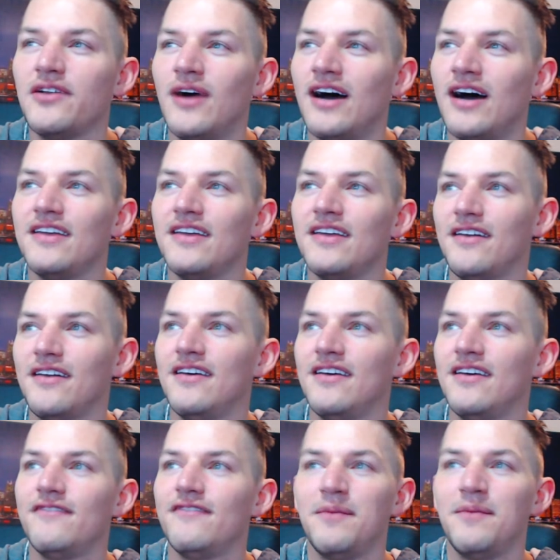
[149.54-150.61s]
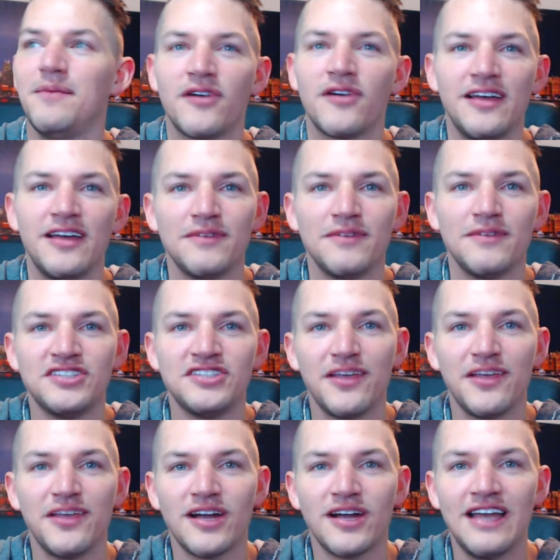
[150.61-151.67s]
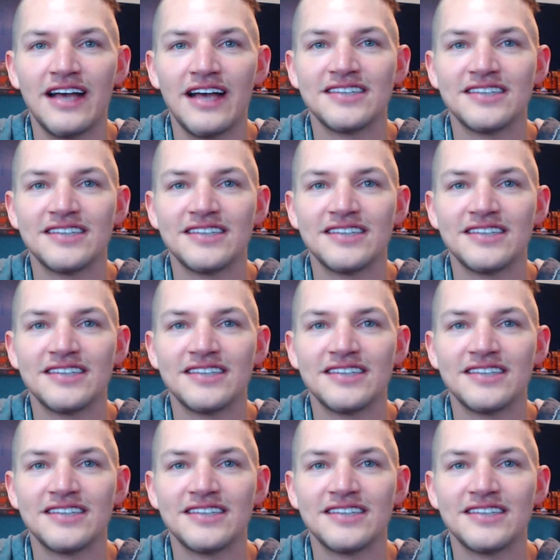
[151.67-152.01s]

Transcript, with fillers: In February, January next.